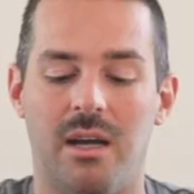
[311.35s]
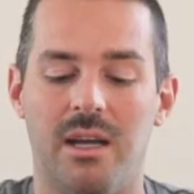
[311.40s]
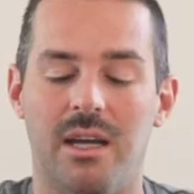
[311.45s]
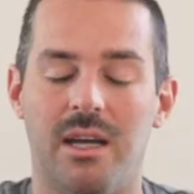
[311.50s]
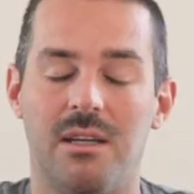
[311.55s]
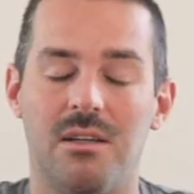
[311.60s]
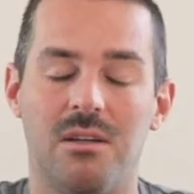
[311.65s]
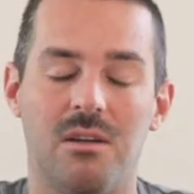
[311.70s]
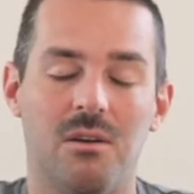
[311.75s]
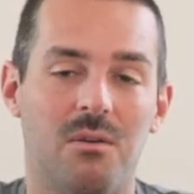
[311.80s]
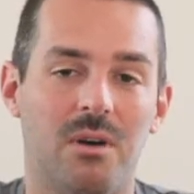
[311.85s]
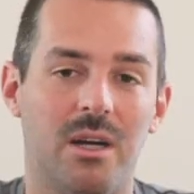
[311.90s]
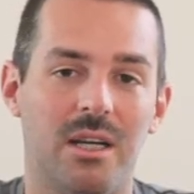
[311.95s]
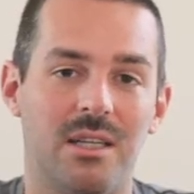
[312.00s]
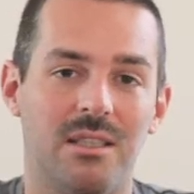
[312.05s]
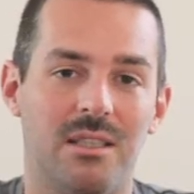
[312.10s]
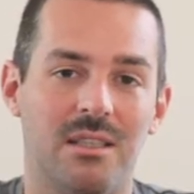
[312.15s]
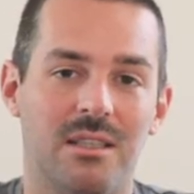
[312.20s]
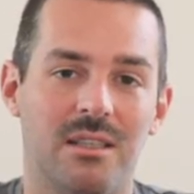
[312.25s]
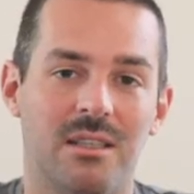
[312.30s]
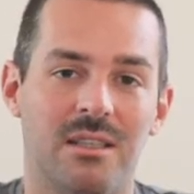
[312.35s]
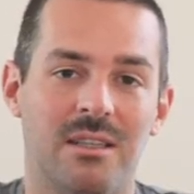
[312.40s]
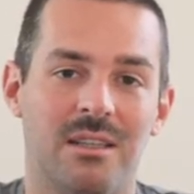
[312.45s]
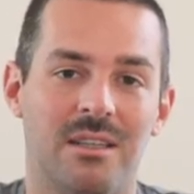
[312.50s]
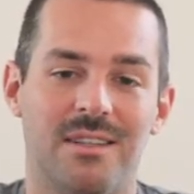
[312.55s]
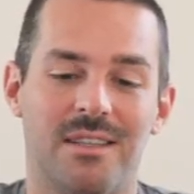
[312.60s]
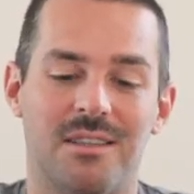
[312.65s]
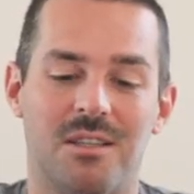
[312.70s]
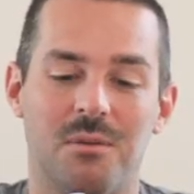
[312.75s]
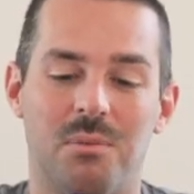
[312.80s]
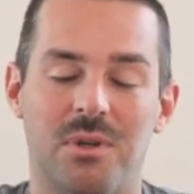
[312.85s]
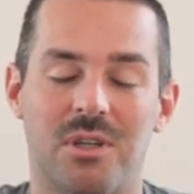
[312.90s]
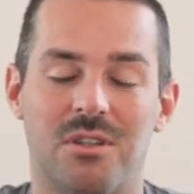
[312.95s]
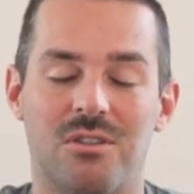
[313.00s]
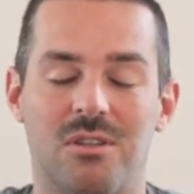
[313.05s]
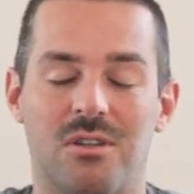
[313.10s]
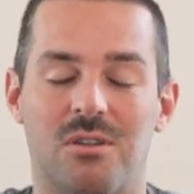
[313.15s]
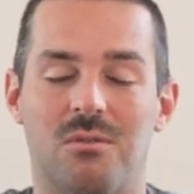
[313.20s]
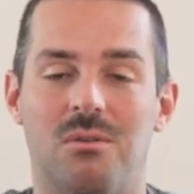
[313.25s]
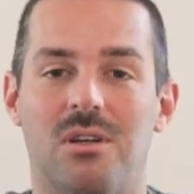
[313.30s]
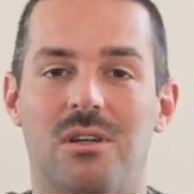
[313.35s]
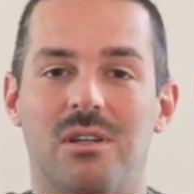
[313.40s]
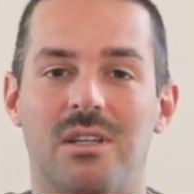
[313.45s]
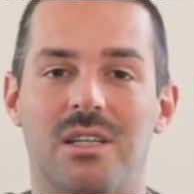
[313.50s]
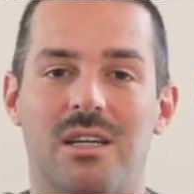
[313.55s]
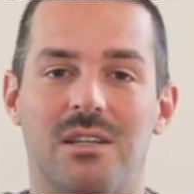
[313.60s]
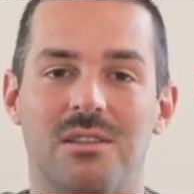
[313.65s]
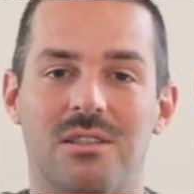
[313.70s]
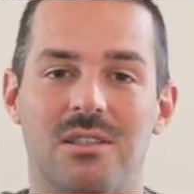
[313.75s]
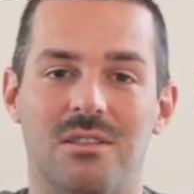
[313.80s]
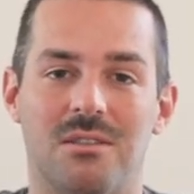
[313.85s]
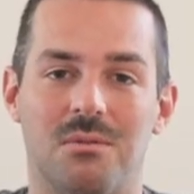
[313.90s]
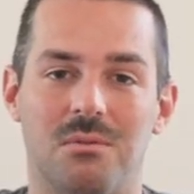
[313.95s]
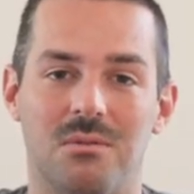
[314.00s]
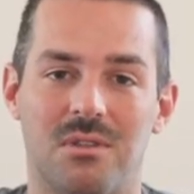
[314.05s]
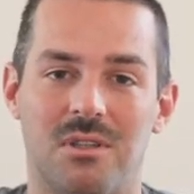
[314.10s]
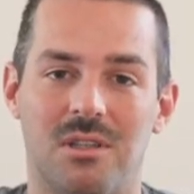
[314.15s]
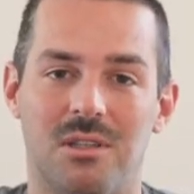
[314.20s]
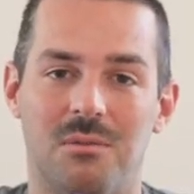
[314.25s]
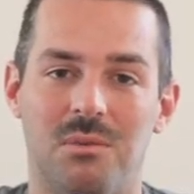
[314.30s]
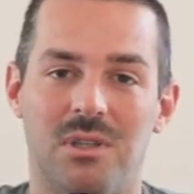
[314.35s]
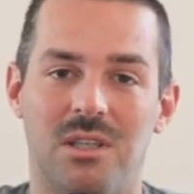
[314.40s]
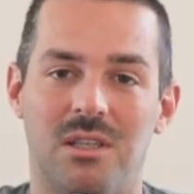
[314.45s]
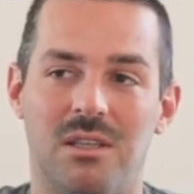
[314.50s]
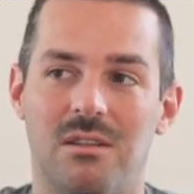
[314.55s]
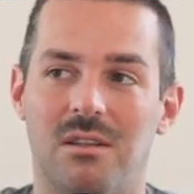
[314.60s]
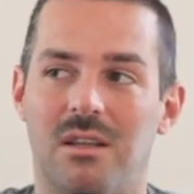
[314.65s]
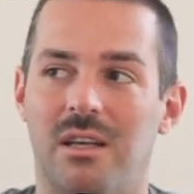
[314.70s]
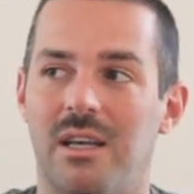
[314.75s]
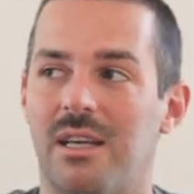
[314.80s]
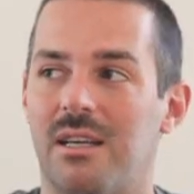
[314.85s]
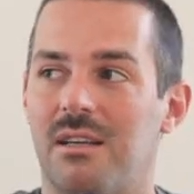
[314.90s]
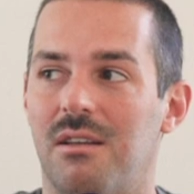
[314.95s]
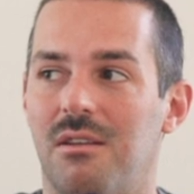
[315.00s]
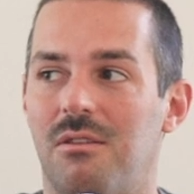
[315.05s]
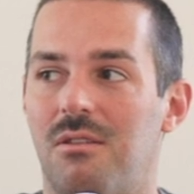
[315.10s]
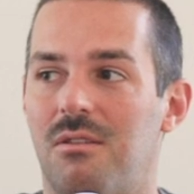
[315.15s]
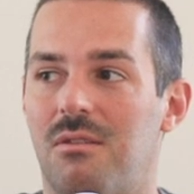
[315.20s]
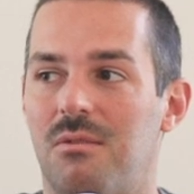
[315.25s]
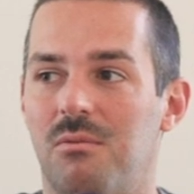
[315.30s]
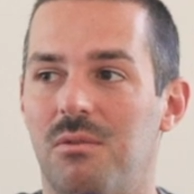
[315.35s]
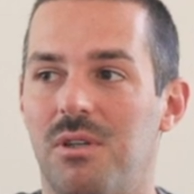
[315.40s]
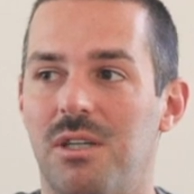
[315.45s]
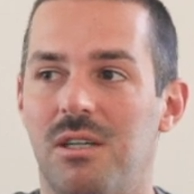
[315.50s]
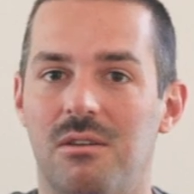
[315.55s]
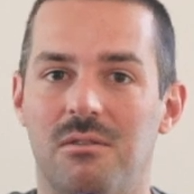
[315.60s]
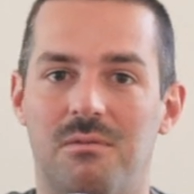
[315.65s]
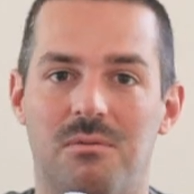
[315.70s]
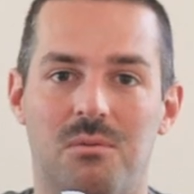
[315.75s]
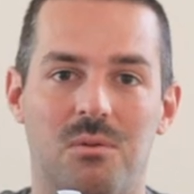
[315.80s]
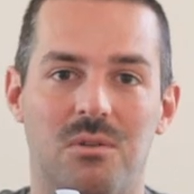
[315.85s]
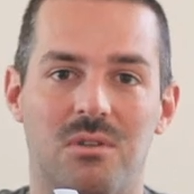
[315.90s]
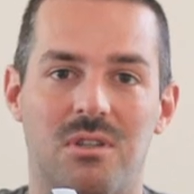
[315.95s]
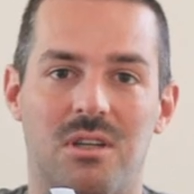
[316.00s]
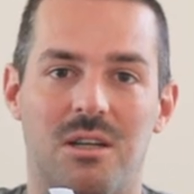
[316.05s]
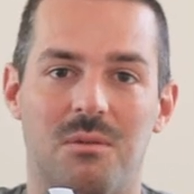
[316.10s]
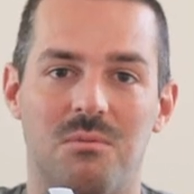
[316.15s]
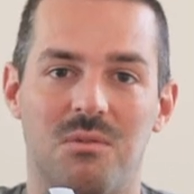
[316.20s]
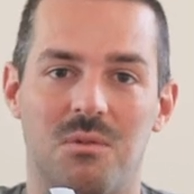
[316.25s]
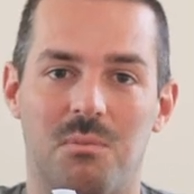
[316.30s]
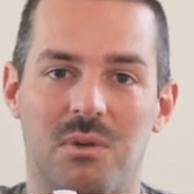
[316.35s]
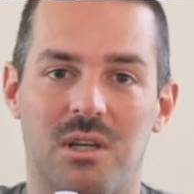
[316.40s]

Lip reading: I had no idea that the picture quality on this was gonna be like 3 or 4 times